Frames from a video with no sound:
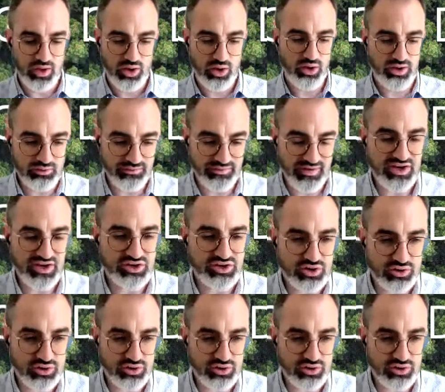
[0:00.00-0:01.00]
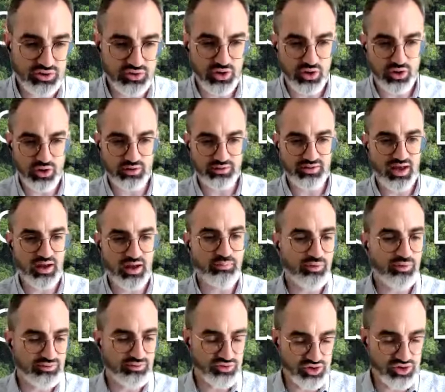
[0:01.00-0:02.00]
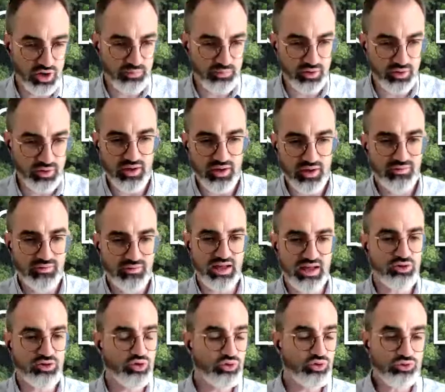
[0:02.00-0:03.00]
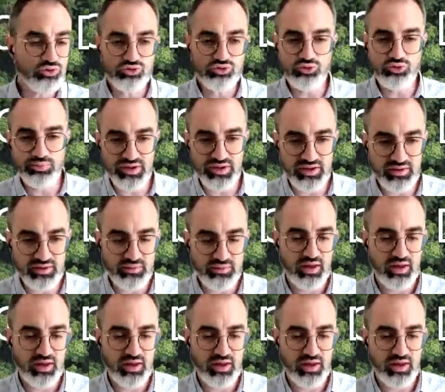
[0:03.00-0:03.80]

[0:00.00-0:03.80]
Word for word: innovation uh, type of job that used to be,